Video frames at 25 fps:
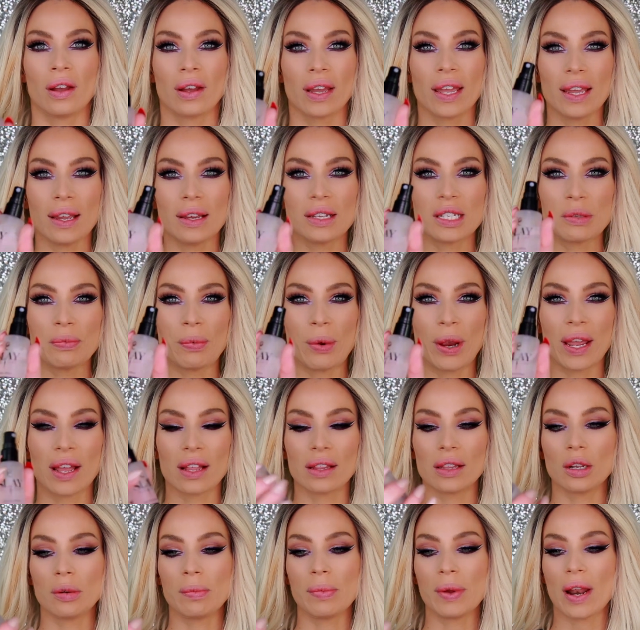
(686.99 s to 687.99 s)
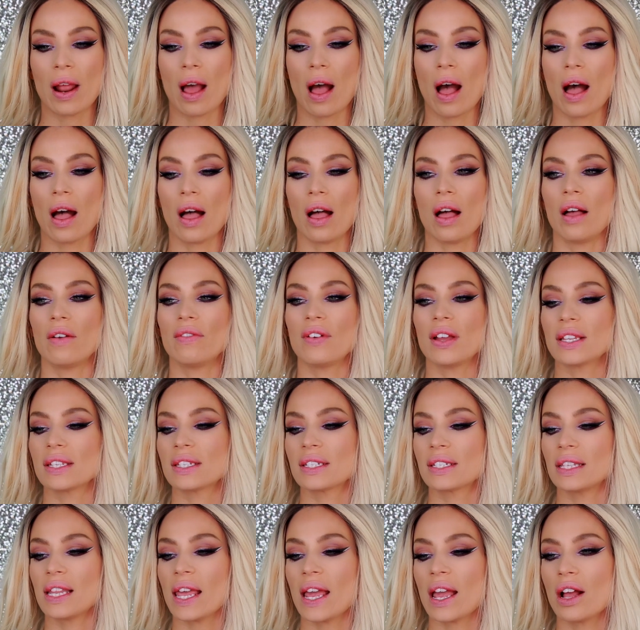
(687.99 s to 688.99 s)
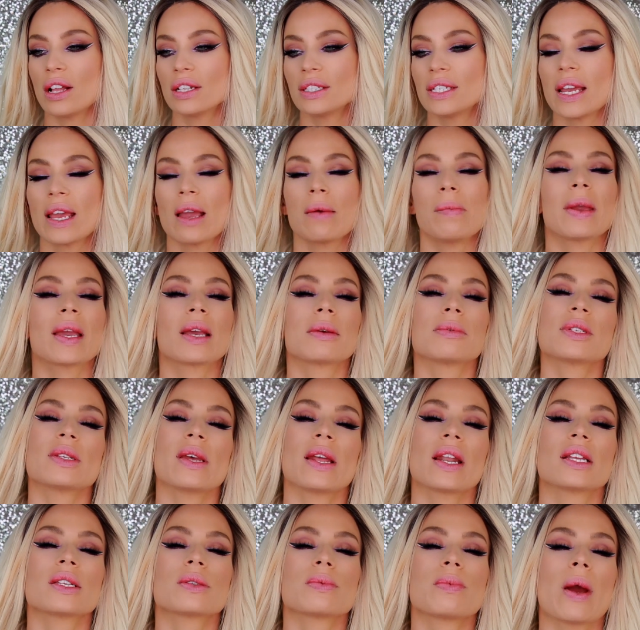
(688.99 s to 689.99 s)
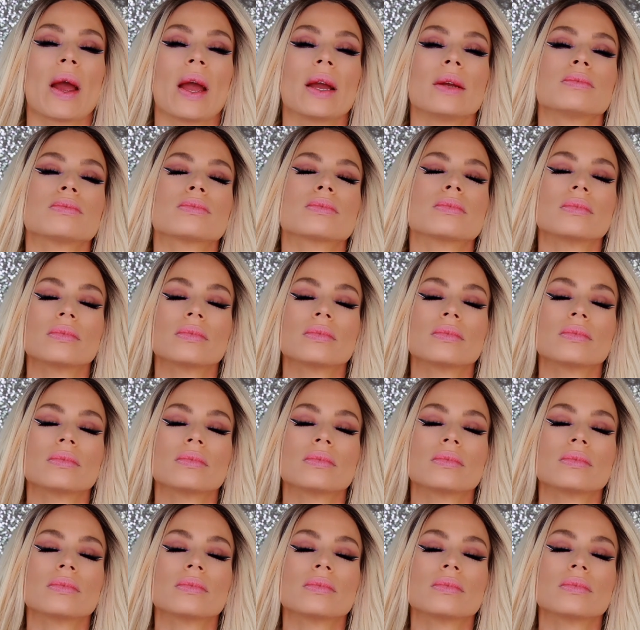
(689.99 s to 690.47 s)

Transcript: Okay, spraying a little bit of Slay All Day Makeup Setting Spray